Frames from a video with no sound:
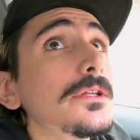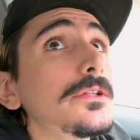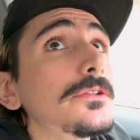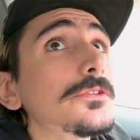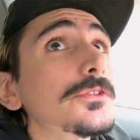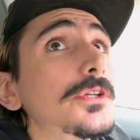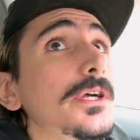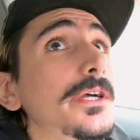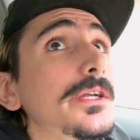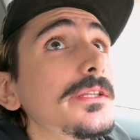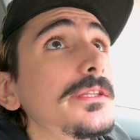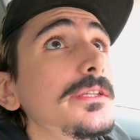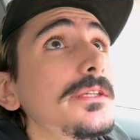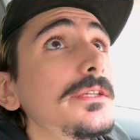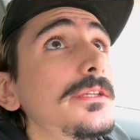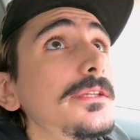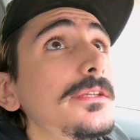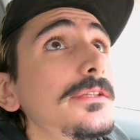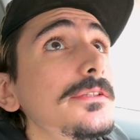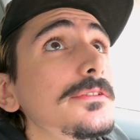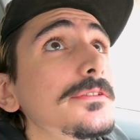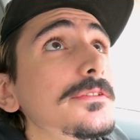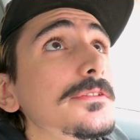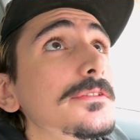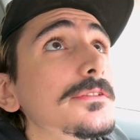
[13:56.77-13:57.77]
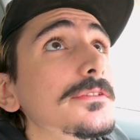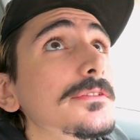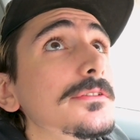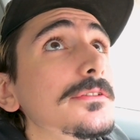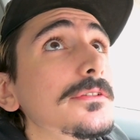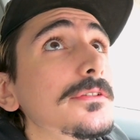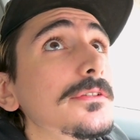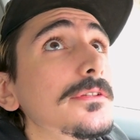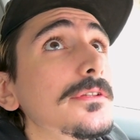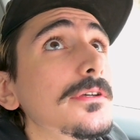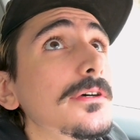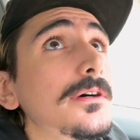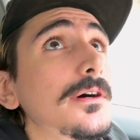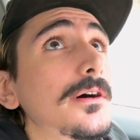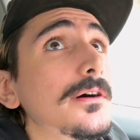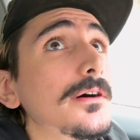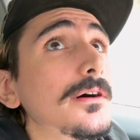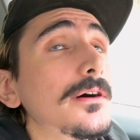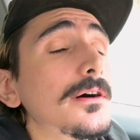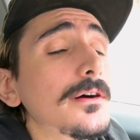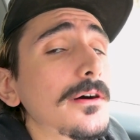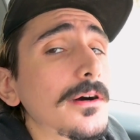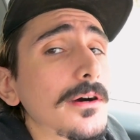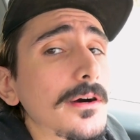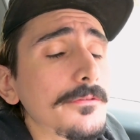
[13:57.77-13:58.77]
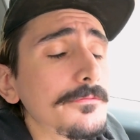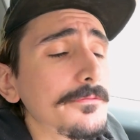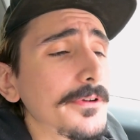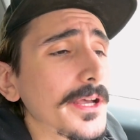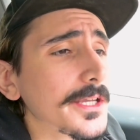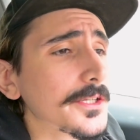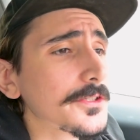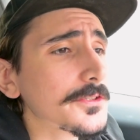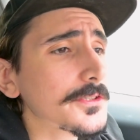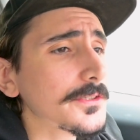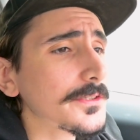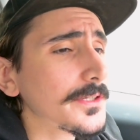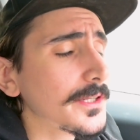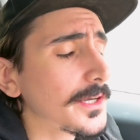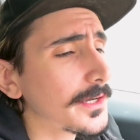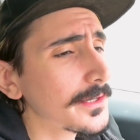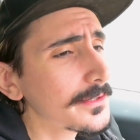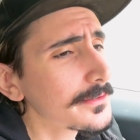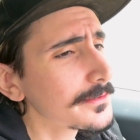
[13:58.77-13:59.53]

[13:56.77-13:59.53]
Chinese affection.